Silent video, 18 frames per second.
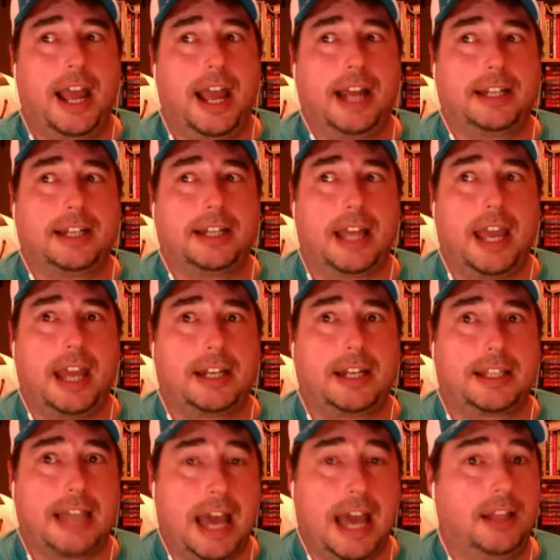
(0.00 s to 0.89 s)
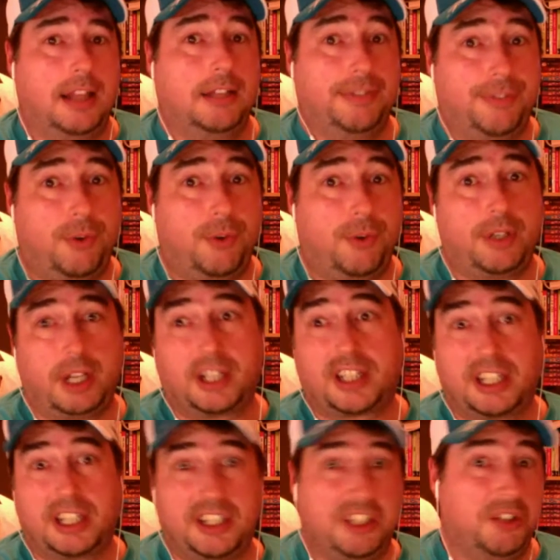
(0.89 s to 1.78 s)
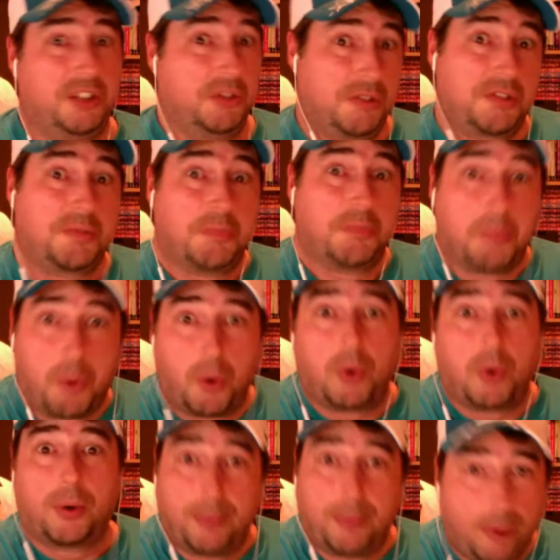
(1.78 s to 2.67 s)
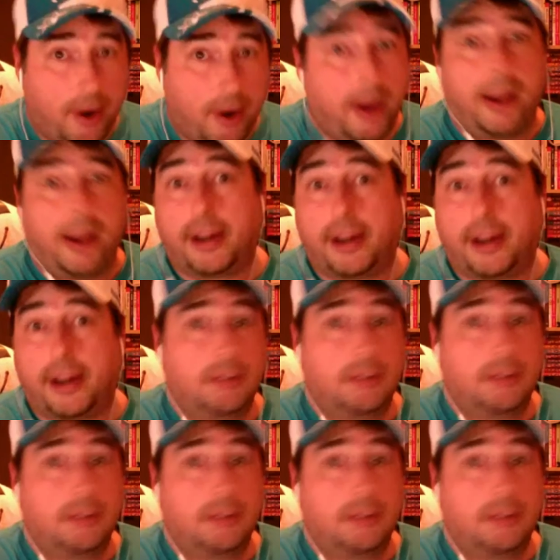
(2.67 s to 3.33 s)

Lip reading: And California could use more rain.